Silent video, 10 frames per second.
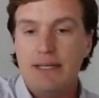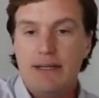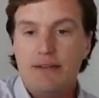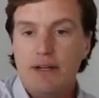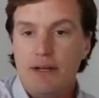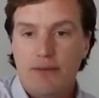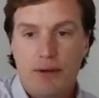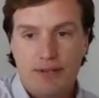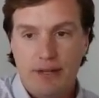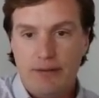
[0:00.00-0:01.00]
it's going to involve
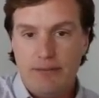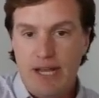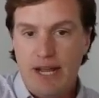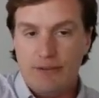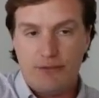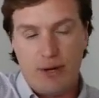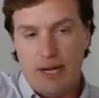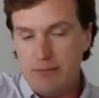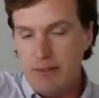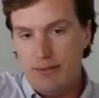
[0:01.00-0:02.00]
sensitive data it's
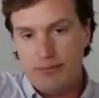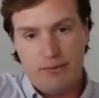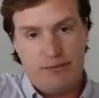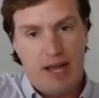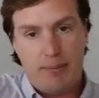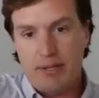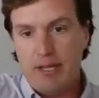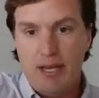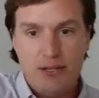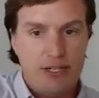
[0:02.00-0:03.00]
transmitted through these
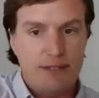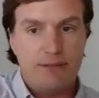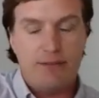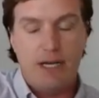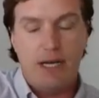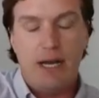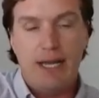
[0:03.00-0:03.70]
applications uh,